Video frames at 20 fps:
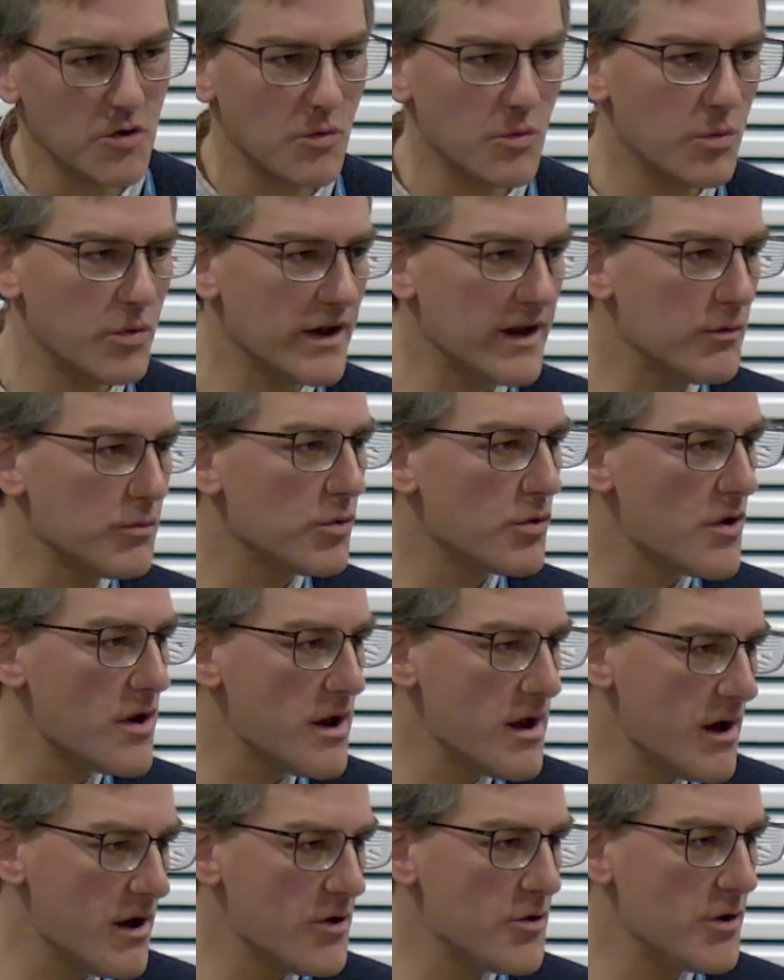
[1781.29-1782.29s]
we will
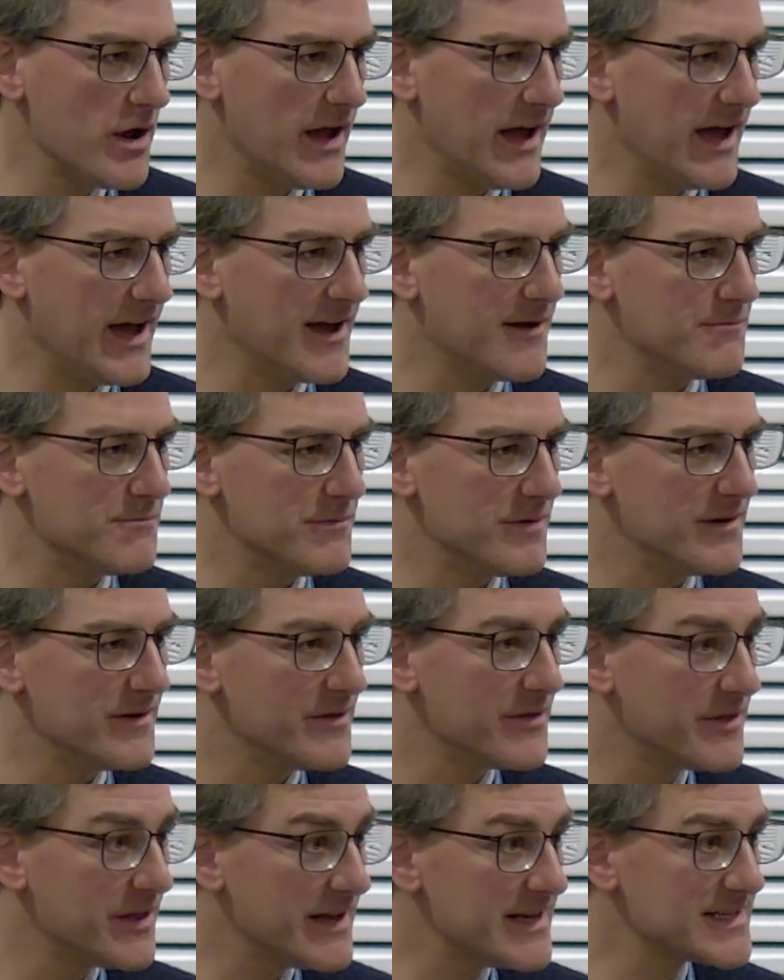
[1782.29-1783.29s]
know him,
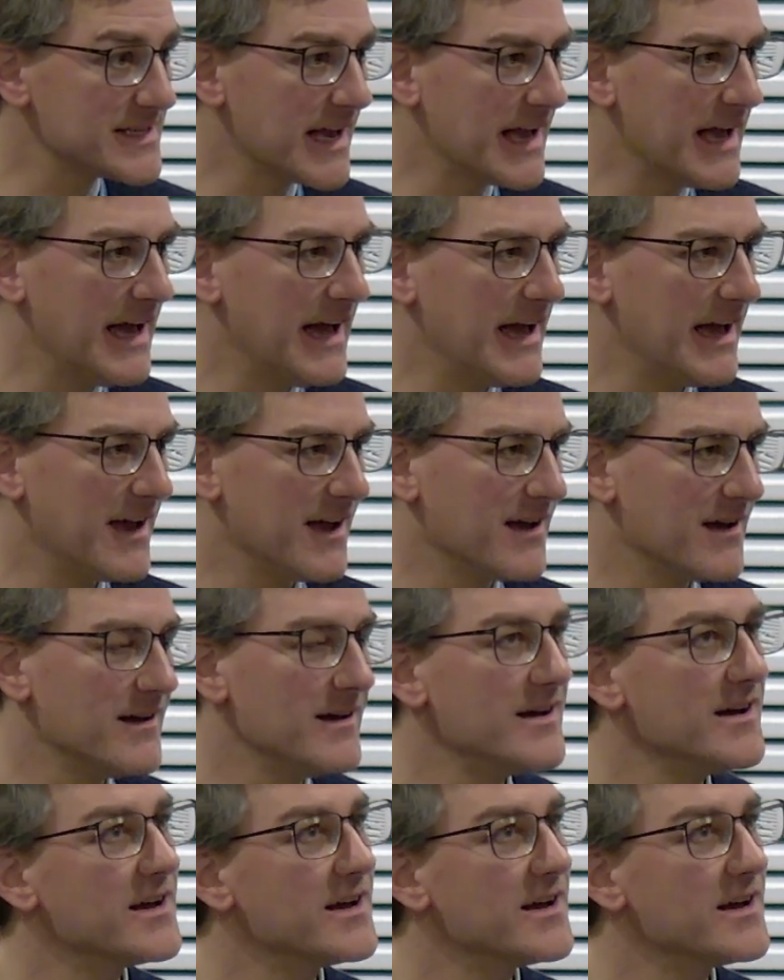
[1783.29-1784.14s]
this king,